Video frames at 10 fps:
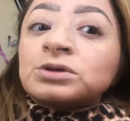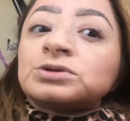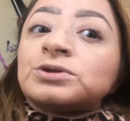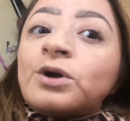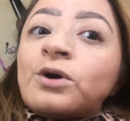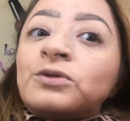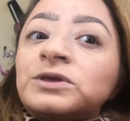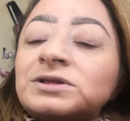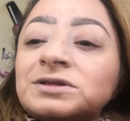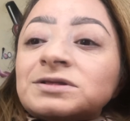So
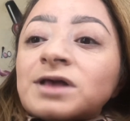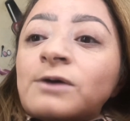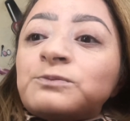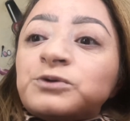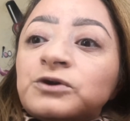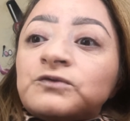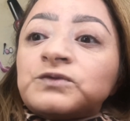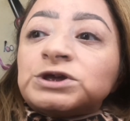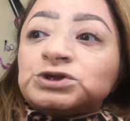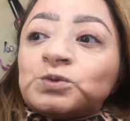this is a
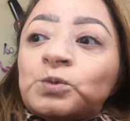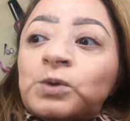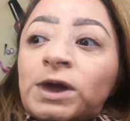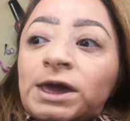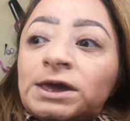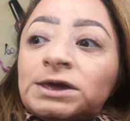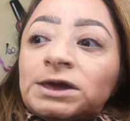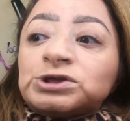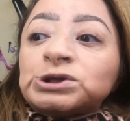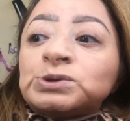perfect way
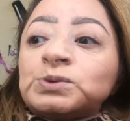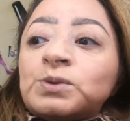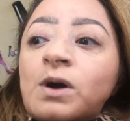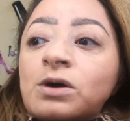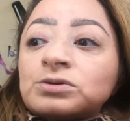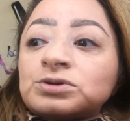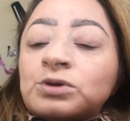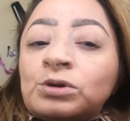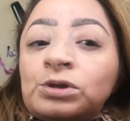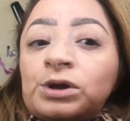to also
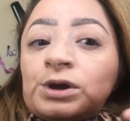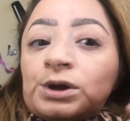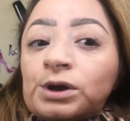look